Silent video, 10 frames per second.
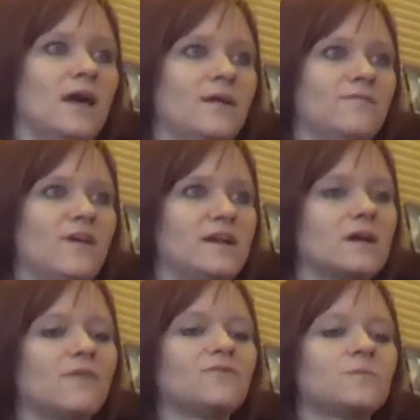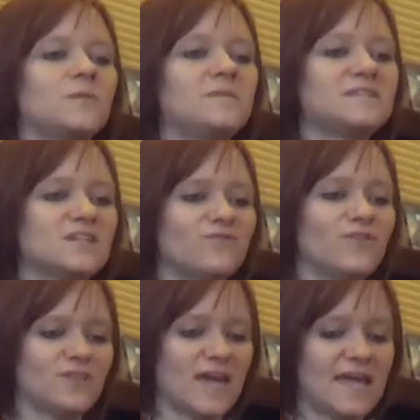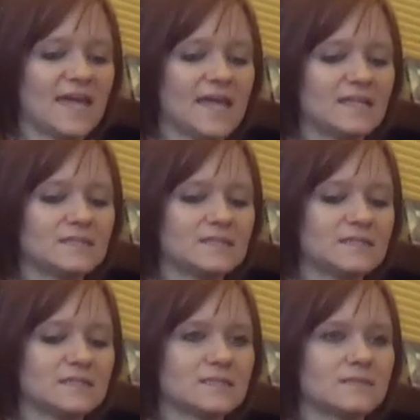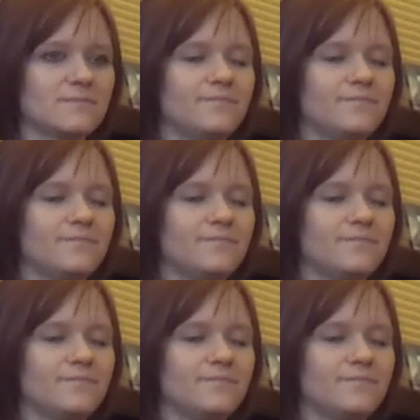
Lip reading: And find a comfortable position for the hands.